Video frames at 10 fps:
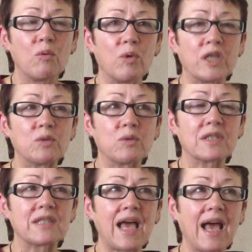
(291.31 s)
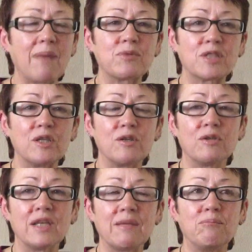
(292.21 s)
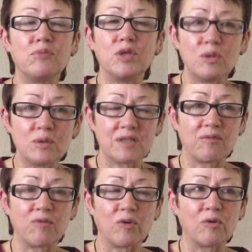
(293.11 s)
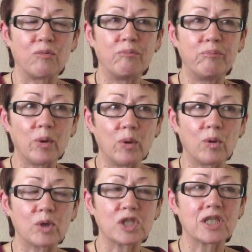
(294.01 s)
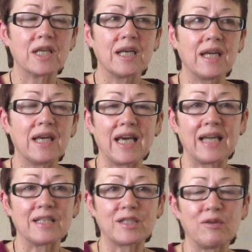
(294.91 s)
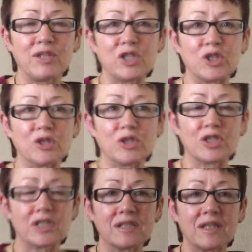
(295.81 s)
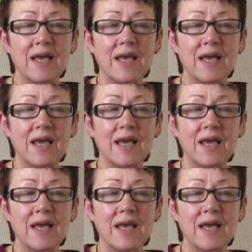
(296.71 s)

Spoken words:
which was absolutely beautiful, but it had its own issues